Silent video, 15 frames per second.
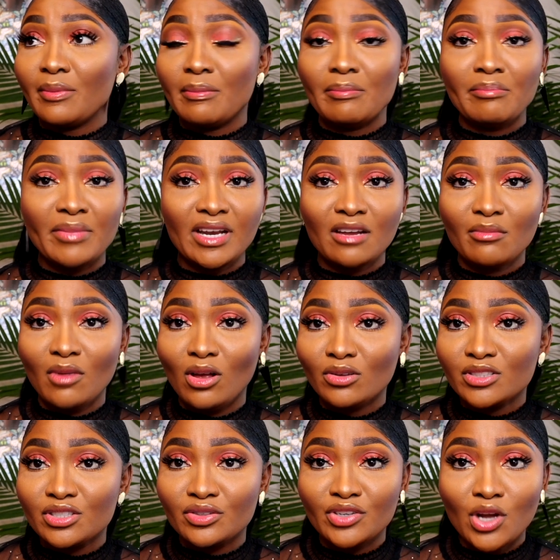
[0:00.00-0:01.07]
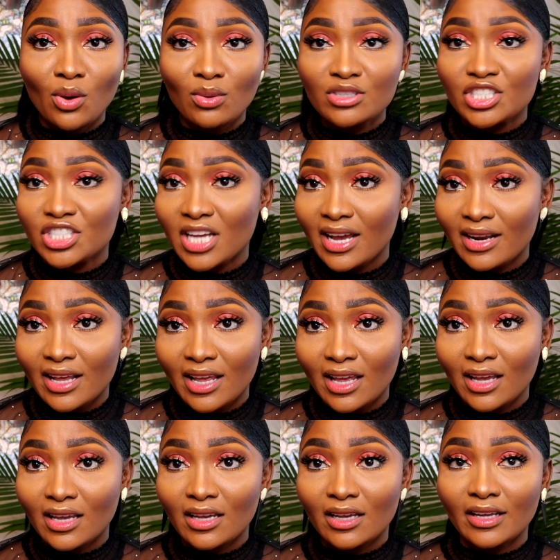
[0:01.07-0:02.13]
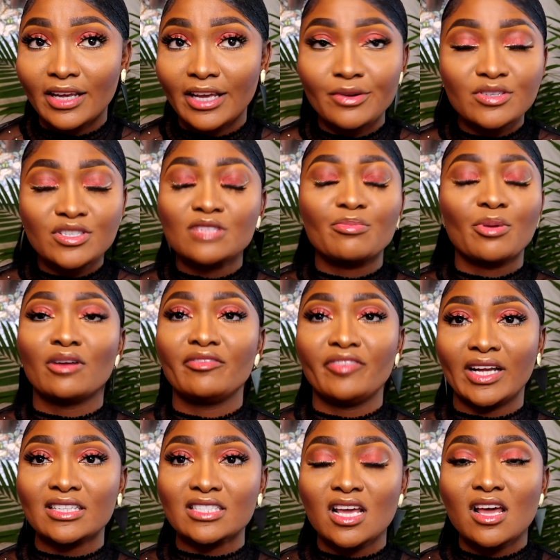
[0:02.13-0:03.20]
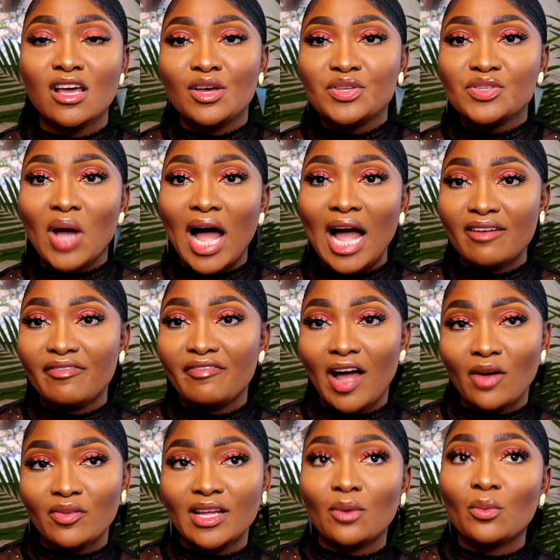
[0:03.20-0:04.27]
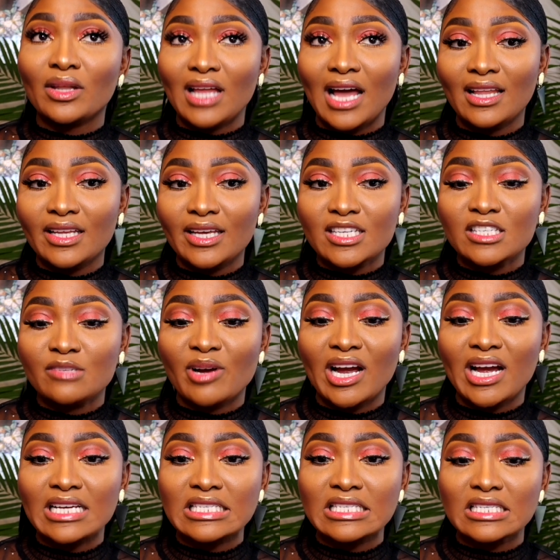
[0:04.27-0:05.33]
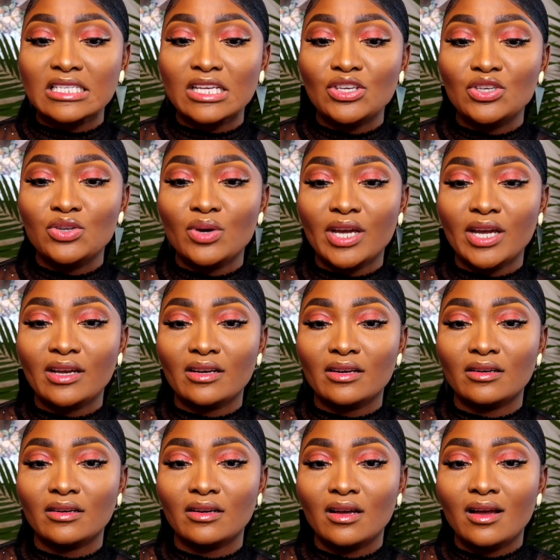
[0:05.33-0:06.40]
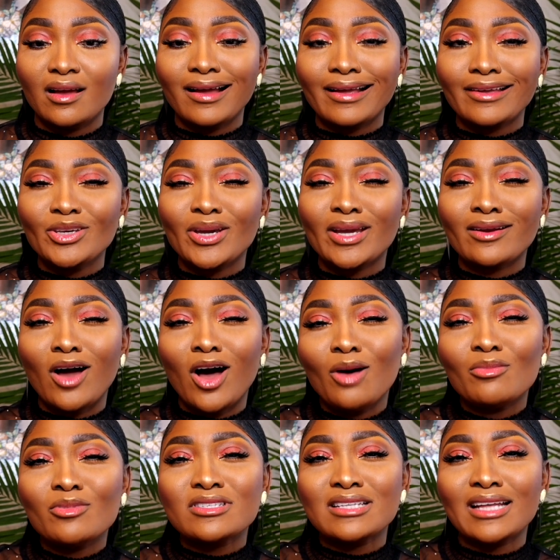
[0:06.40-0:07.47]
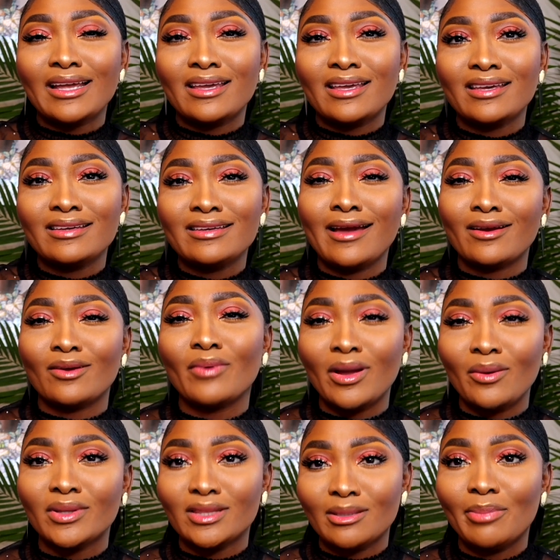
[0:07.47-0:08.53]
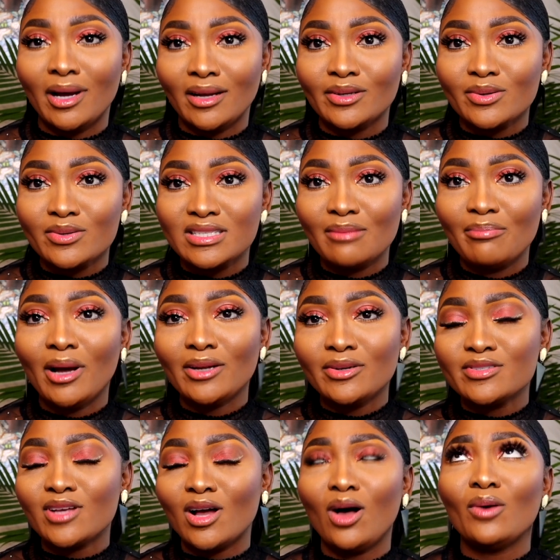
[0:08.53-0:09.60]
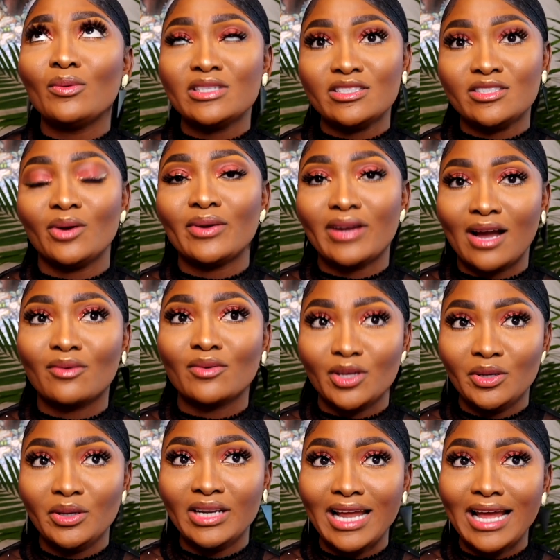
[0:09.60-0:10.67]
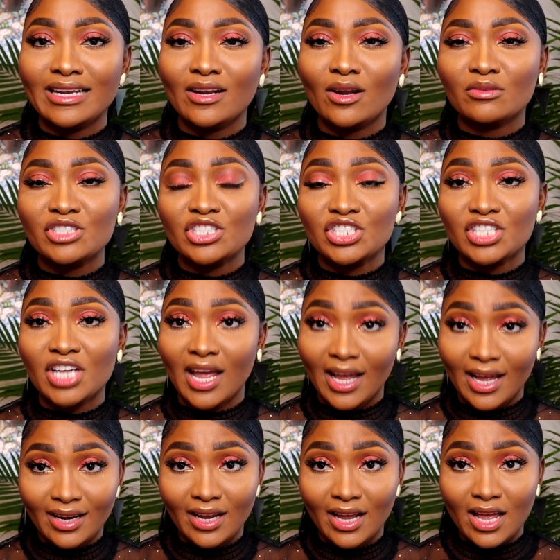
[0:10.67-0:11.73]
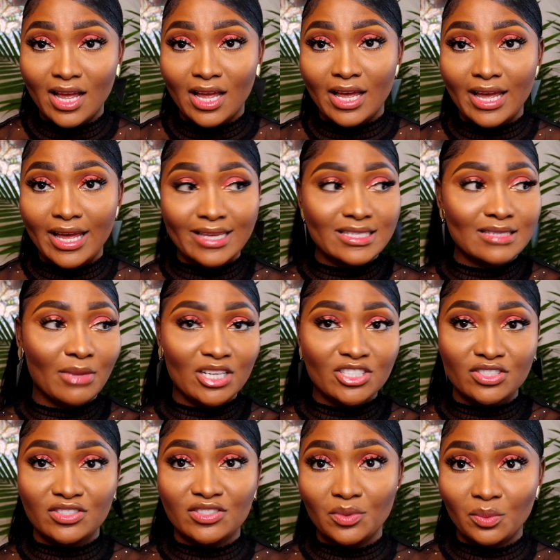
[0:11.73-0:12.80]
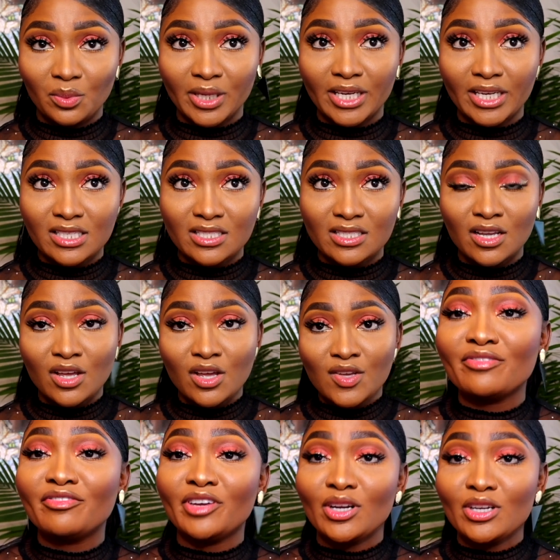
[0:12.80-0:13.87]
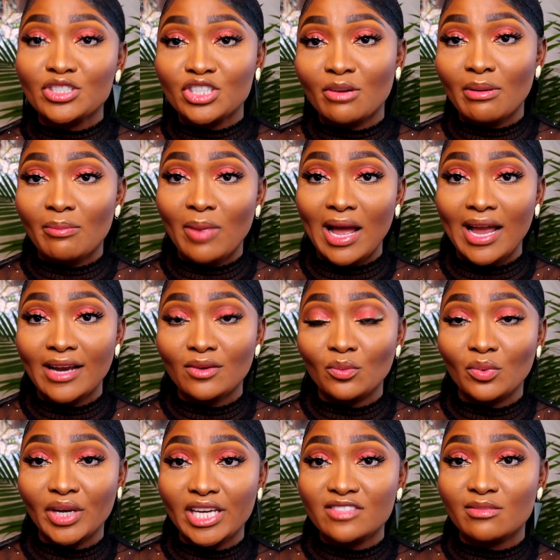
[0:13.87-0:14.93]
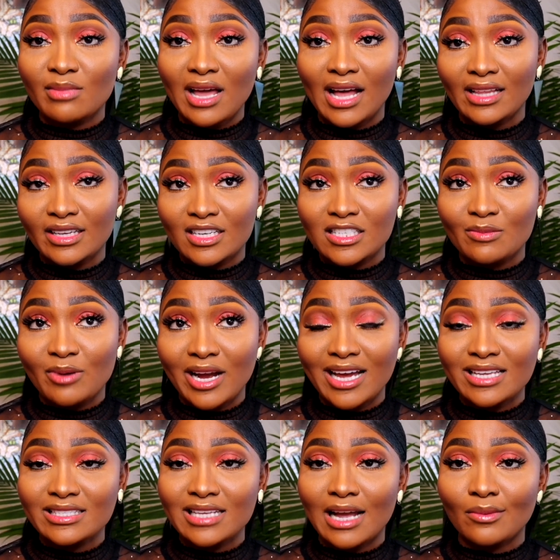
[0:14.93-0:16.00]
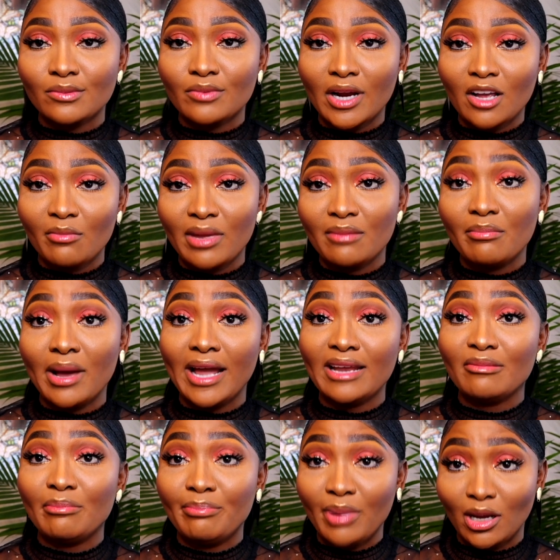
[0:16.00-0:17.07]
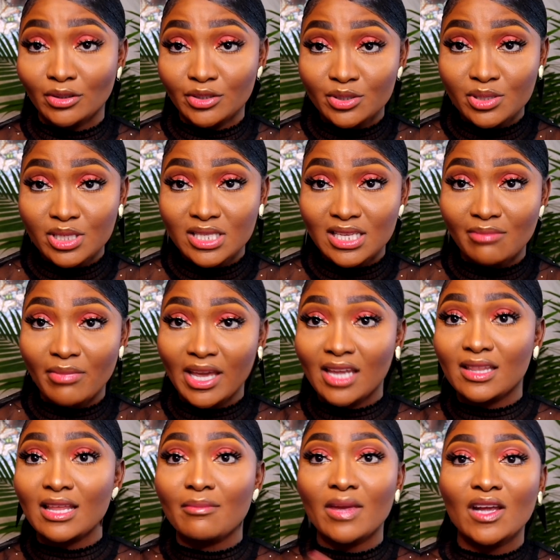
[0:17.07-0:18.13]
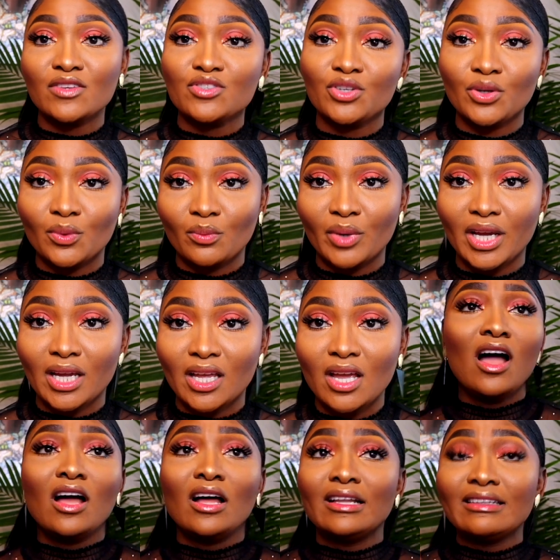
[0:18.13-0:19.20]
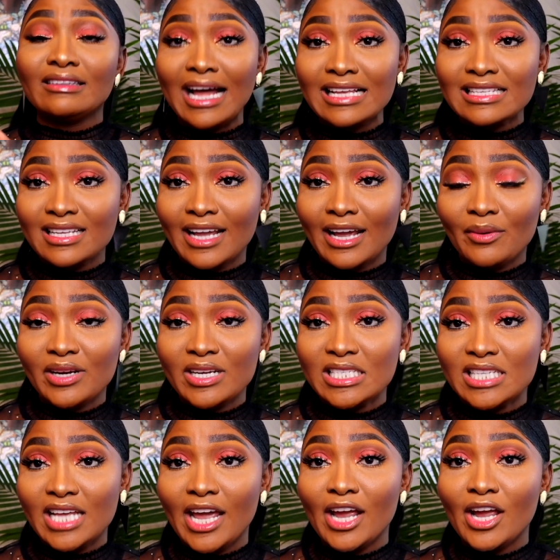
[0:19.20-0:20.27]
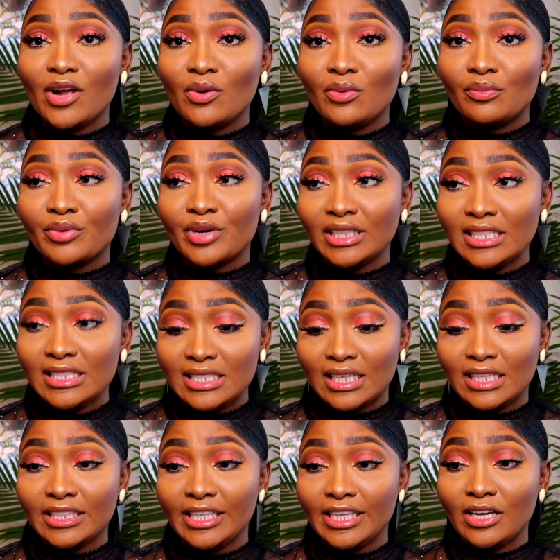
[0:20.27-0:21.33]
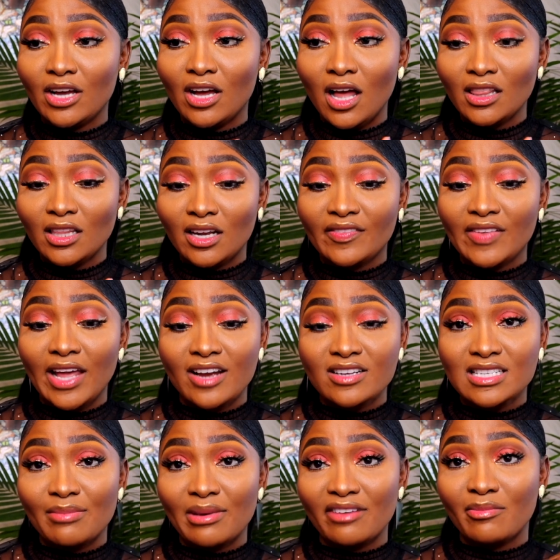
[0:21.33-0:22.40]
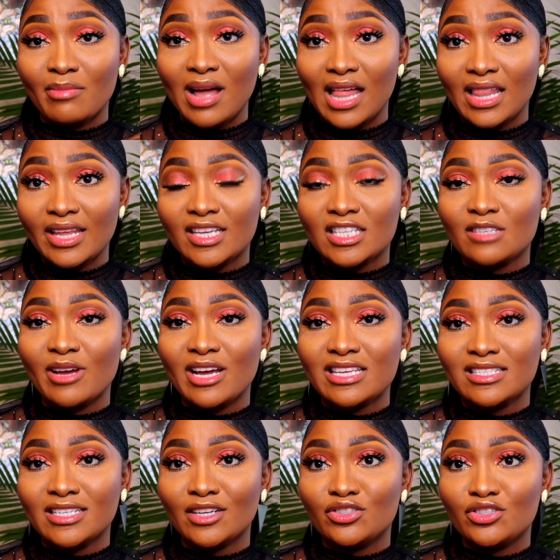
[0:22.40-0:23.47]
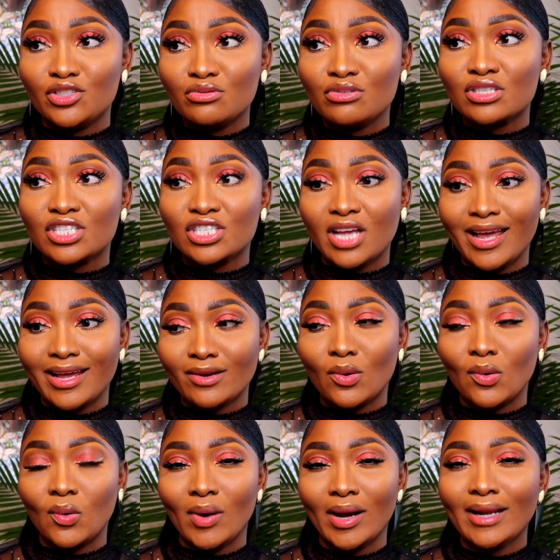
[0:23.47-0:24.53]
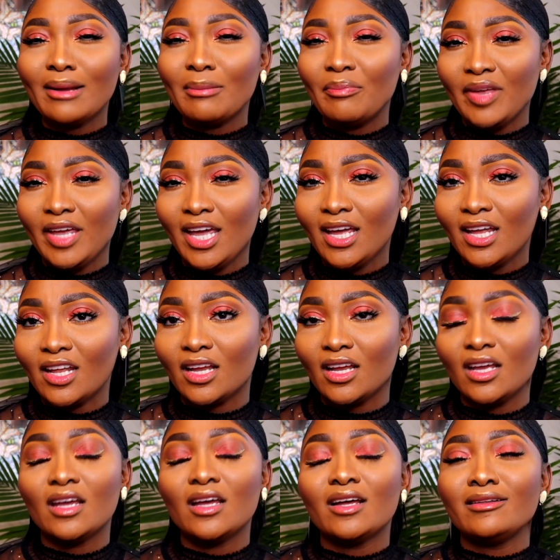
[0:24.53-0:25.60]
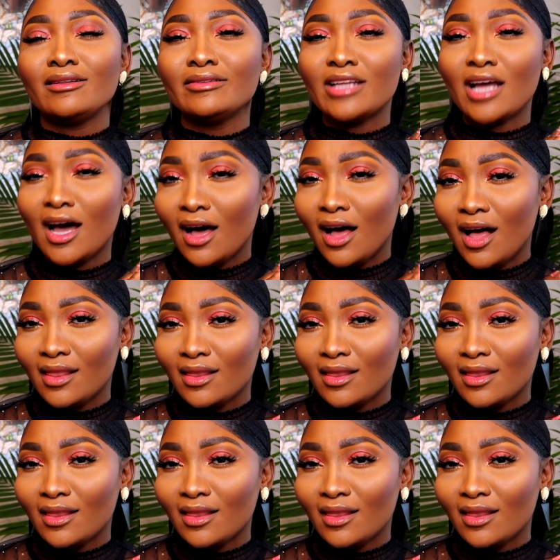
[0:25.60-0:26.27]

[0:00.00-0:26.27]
Minimal to no shedding. It was just perfect. So I found that with AliExpress, you can almost like get away with the bundles. The bundles always turn out good, and they don't shed as much as the wigs. If you're not sure about buying wigs from AliExpress, I would recommend buying bundles and making them into your wig. Last thing I want to say, realistically, a lot of the hairs I buy from AliExpress, they do shed quite a bit. Not all